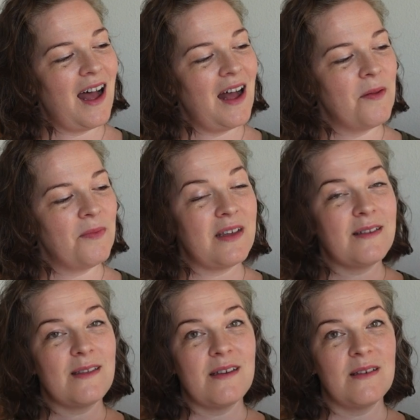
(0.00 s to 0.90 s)
Um,
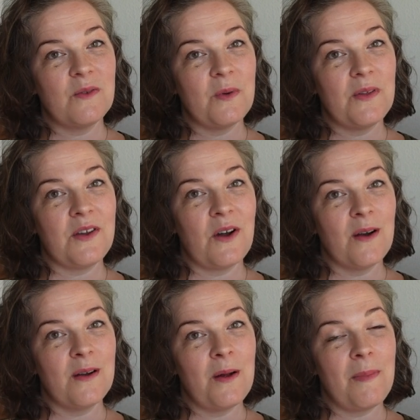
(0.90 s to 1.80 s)
this is with
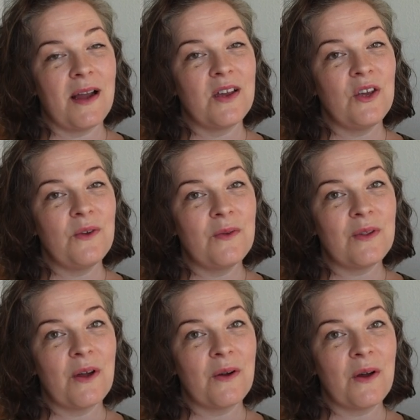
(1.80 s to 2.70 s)
yarn by Hue
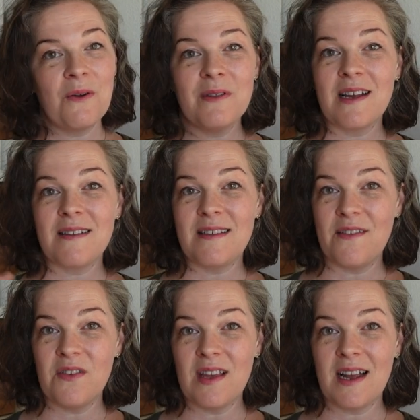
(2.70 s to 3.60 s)
Loco. Links to
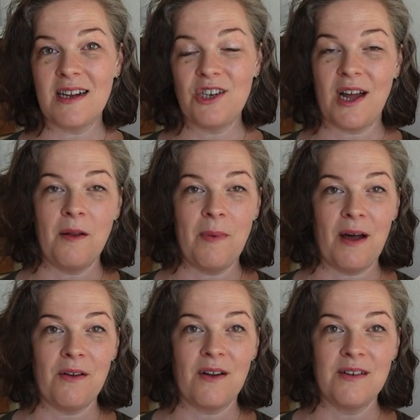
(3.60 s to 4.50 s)
everything I chat
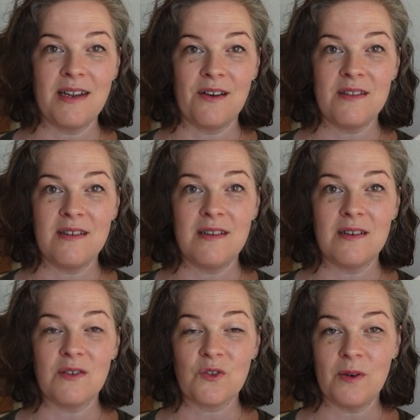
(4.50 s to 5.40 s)
about are down in the
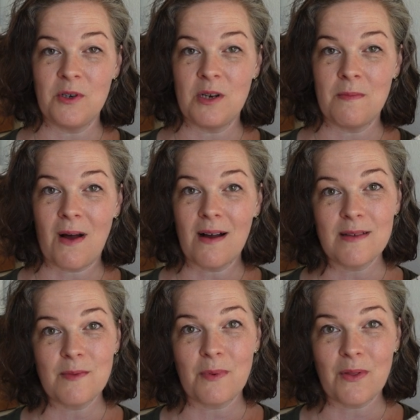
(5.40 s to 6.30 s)
description
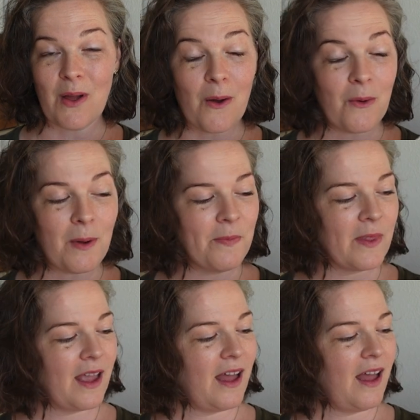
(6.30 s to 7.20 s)
box below.
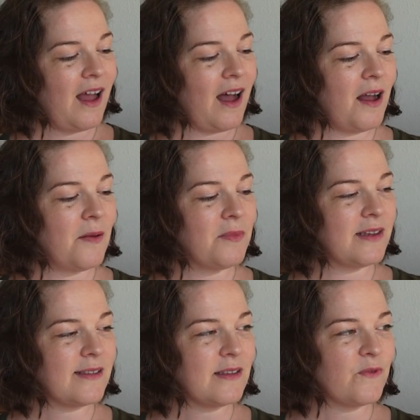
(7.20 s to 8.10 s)
Um,
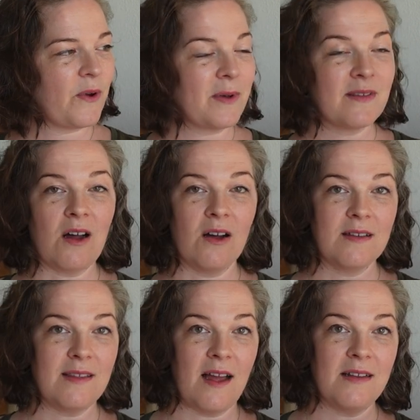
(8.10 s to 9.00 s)
this is from a sock
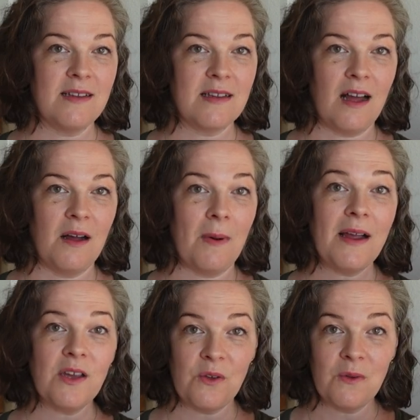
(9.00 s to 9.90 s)
set uh, by
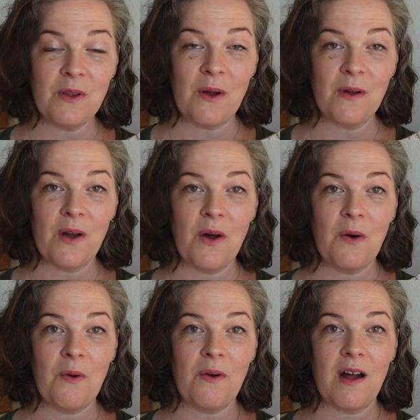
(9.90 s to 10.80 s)
Hue
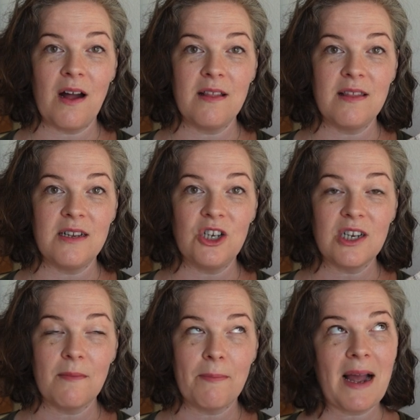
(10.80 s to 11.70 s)
Loco, uh, the
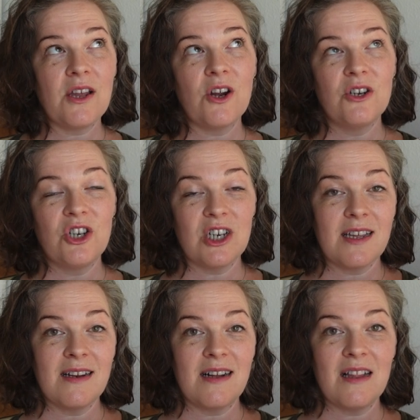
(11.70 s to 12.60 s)
Chick Backyard
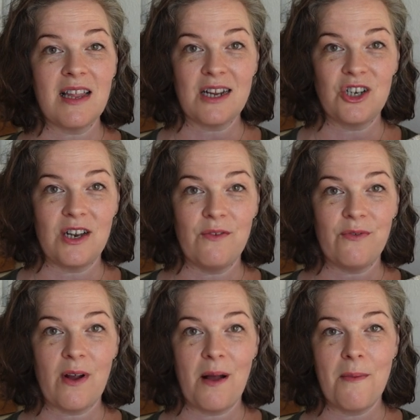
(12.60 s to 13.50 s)
Chicken Collection
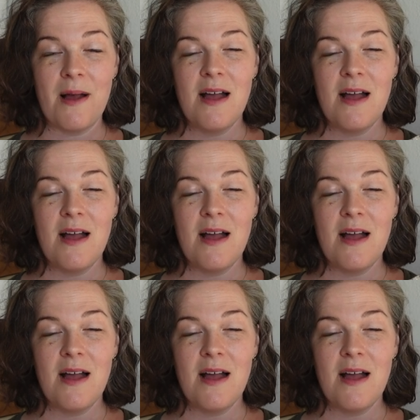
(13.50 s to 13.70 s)
from